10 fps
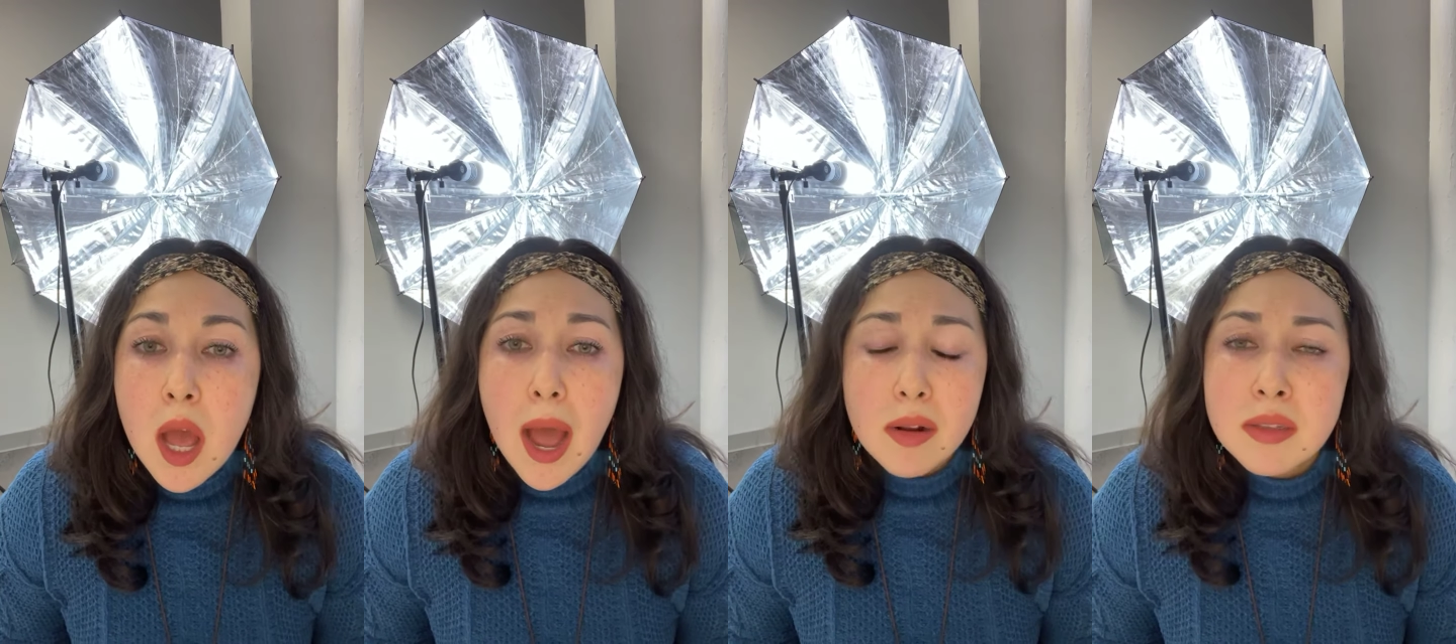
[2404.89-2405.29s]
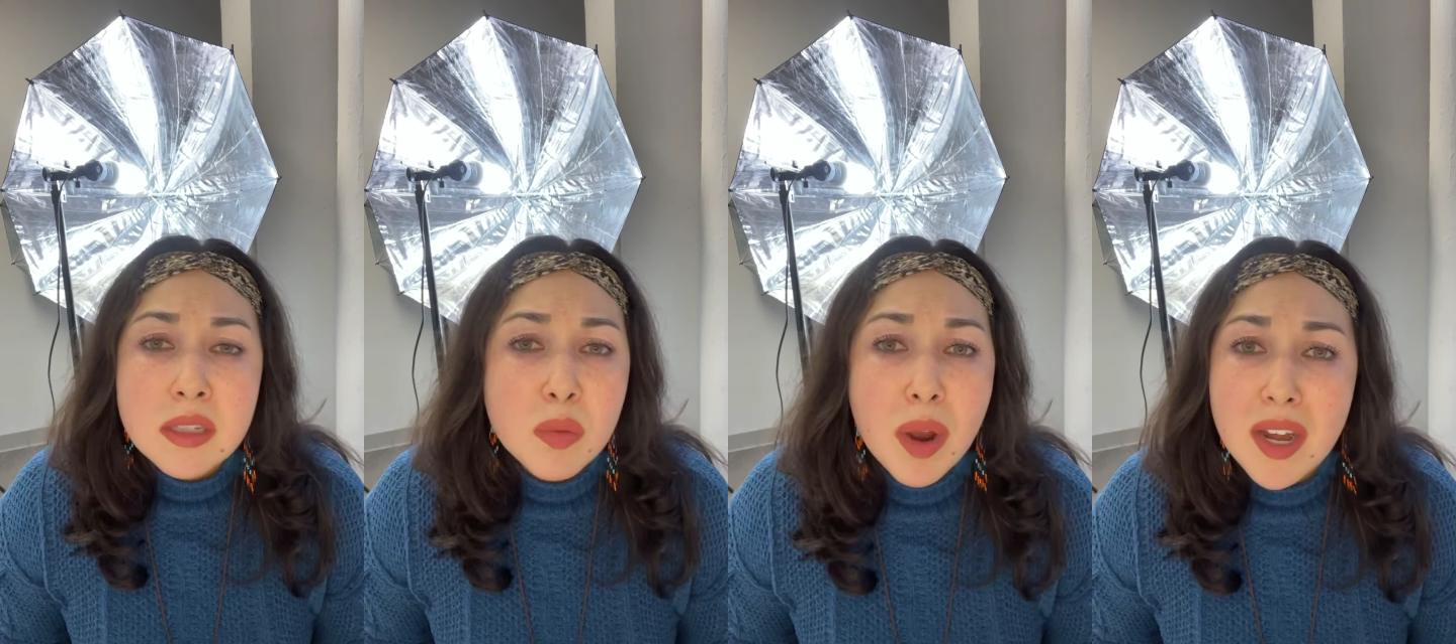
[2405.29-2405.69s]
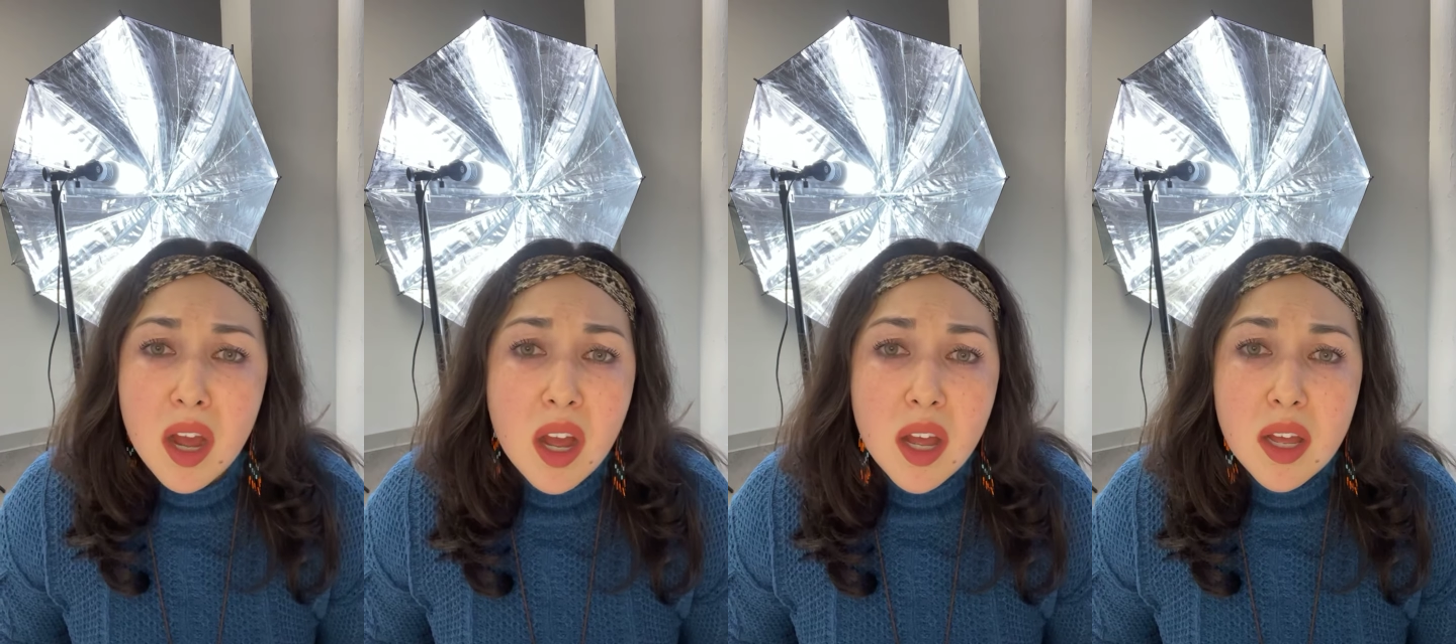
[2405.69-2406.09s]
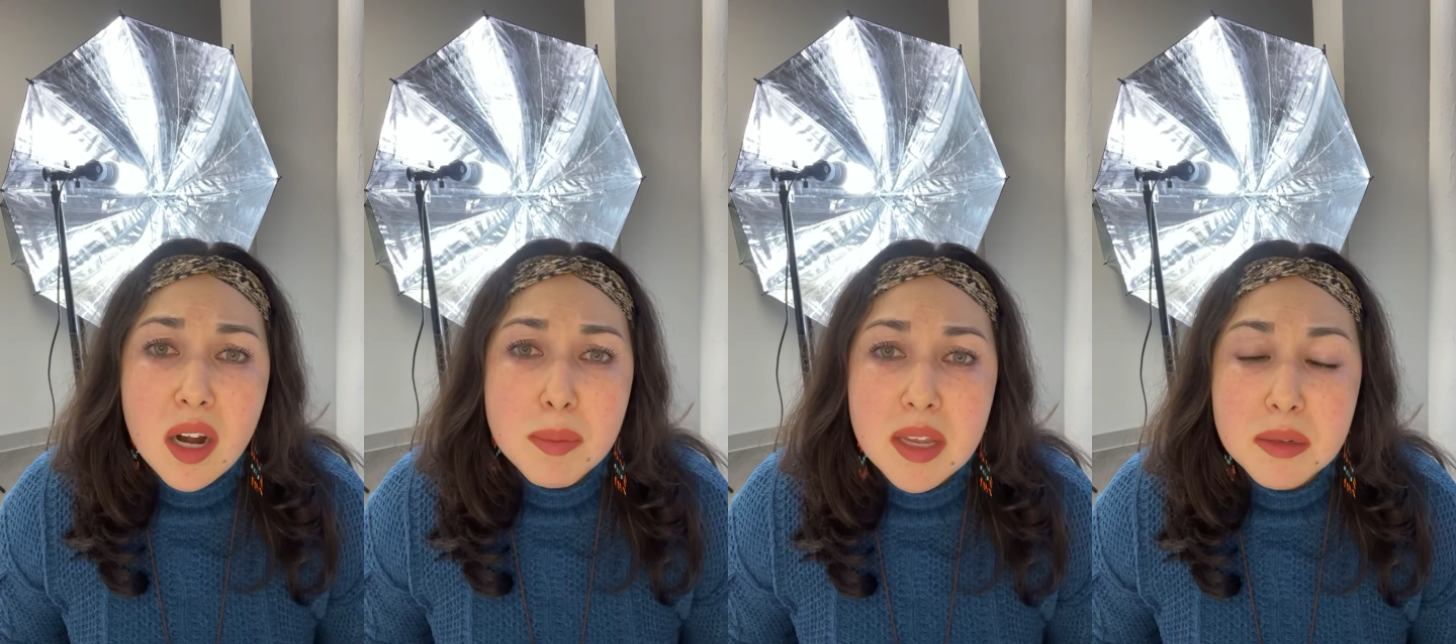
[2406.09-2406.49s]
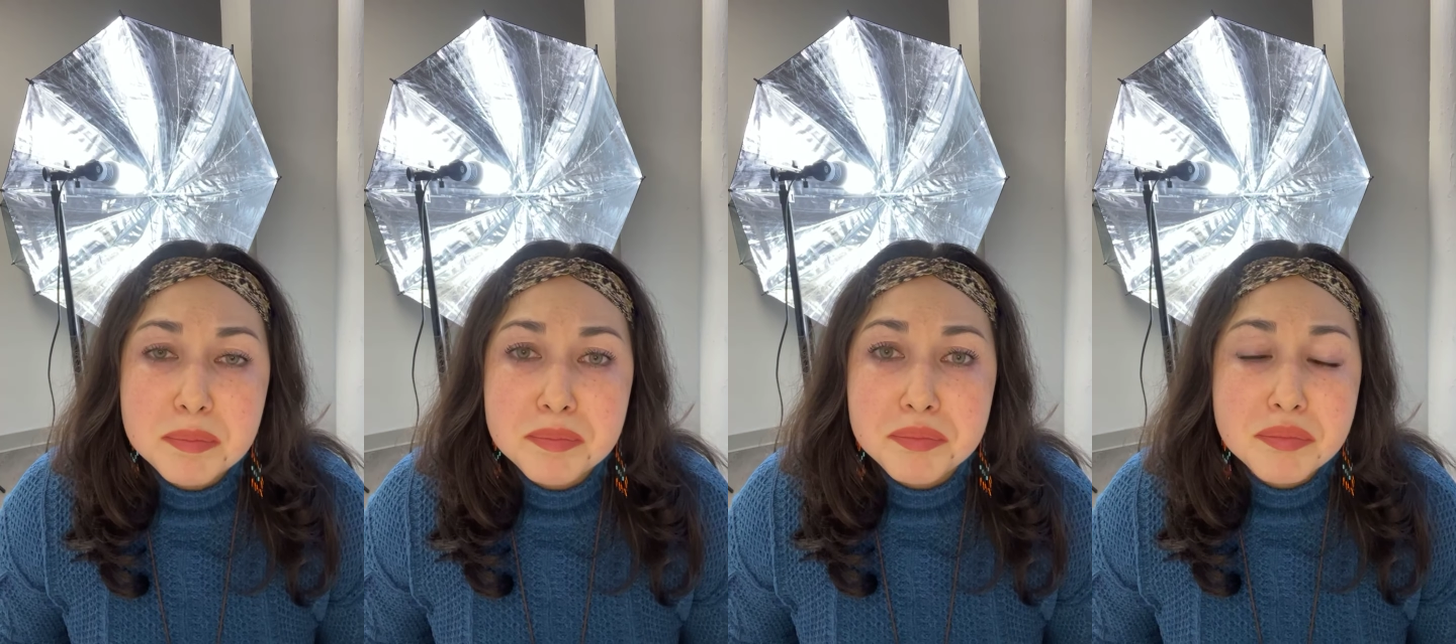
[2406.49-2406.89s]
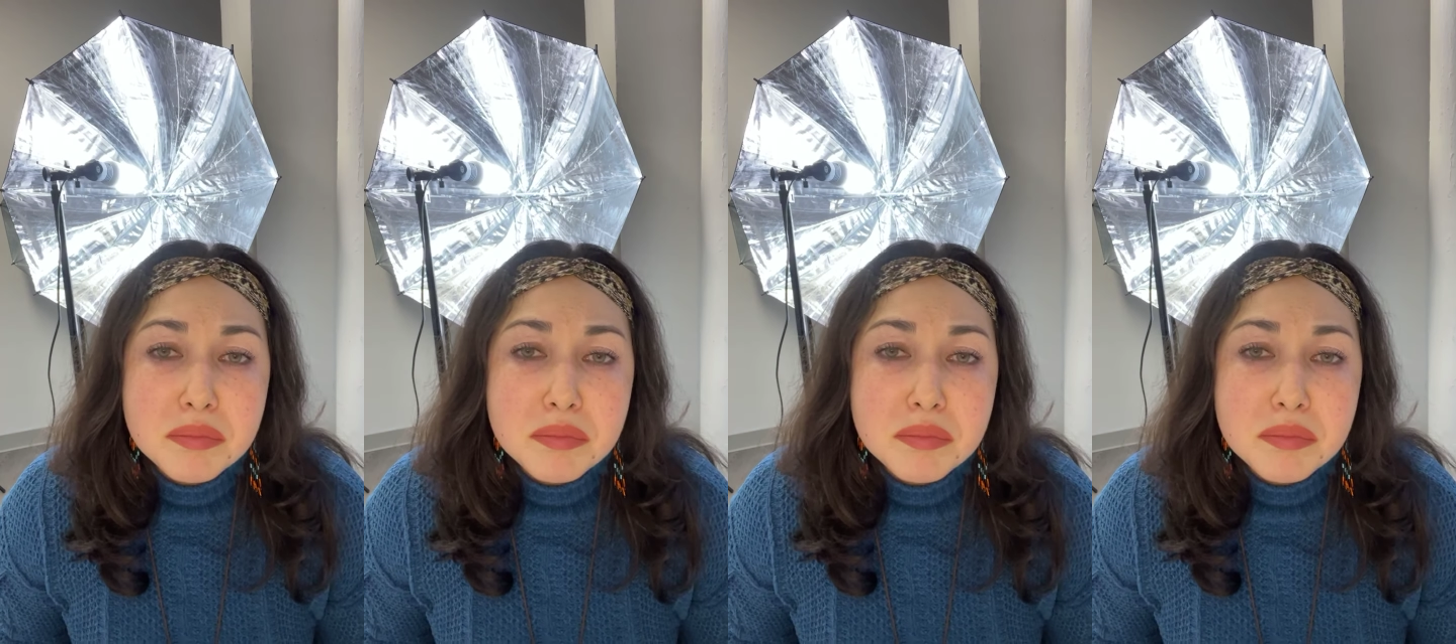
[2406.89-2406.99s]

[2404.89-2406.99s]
I don't see why not. I mean,